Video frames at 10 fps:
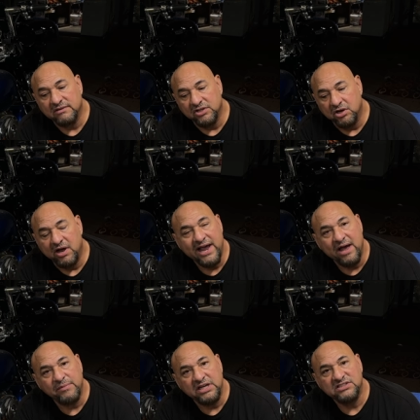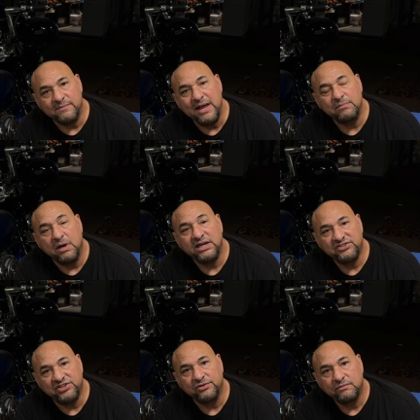am in it to make money
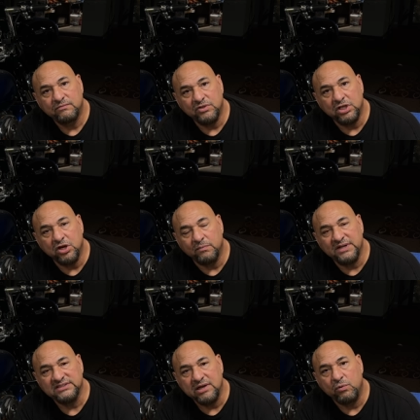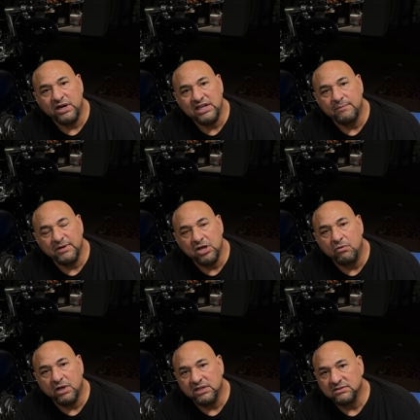too, you know, because I want to keep it
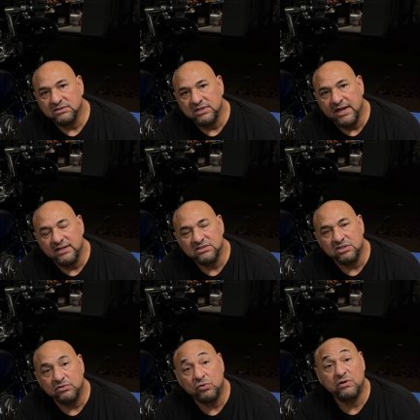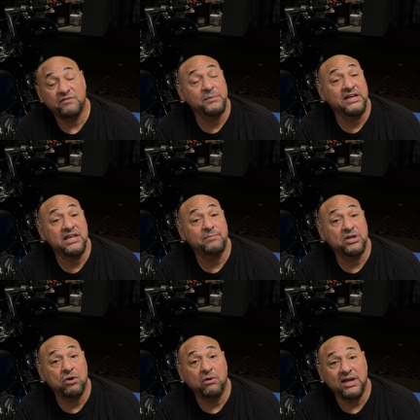going. And so in order for me to keep it
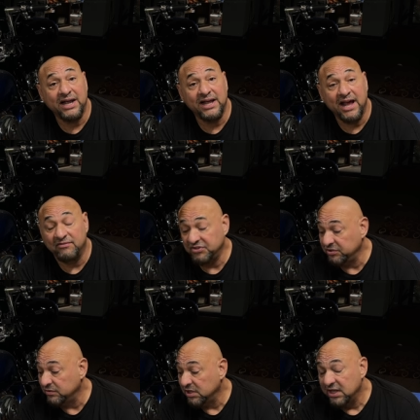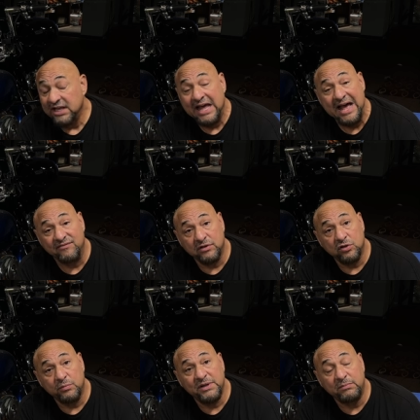going, I have to have a
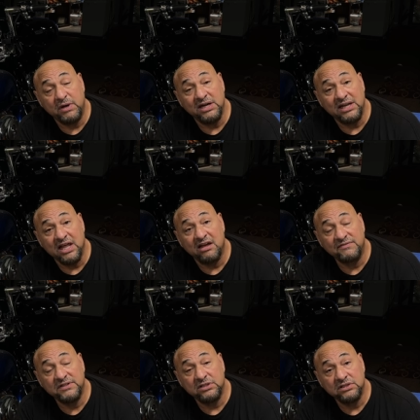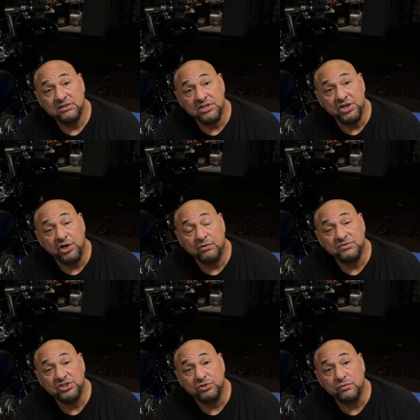little bit of money left, you know,
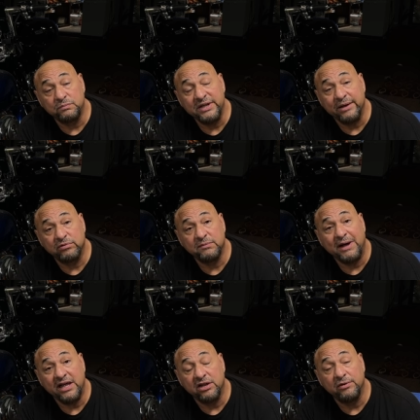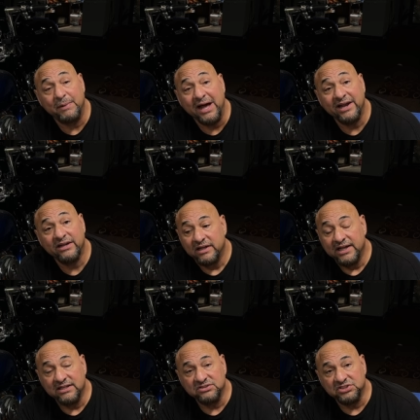to be able to buy another bike.
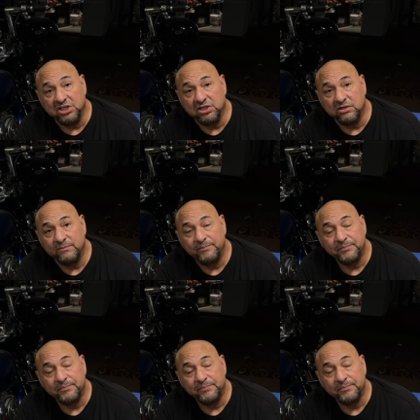And so,